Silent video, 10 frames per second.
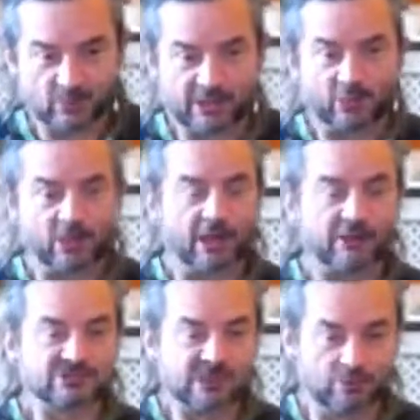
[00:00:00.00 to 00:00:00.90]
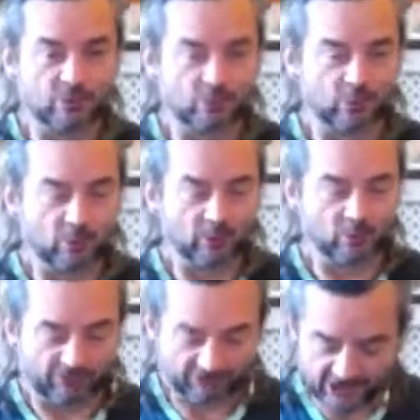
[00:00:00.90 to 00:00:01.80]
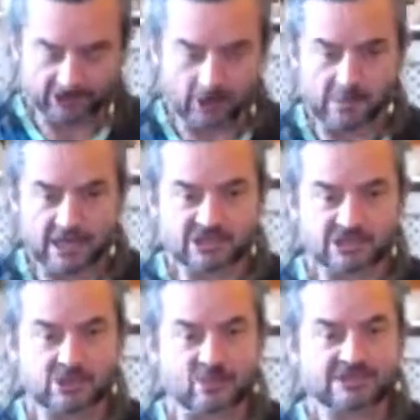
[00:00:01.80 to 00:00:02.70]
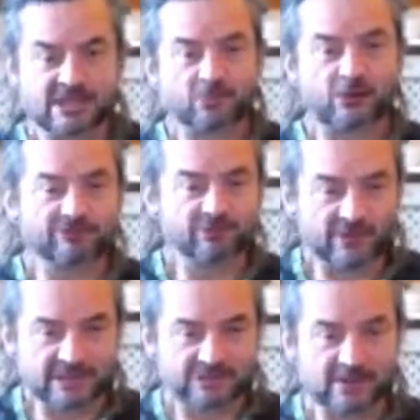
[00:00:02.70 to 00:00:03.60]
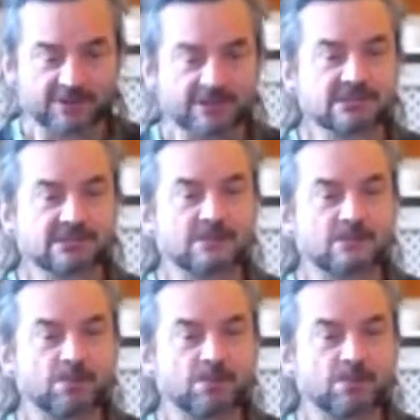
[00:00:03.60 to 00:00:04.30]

We kind of sep- we find a complication, so we separate from the experience,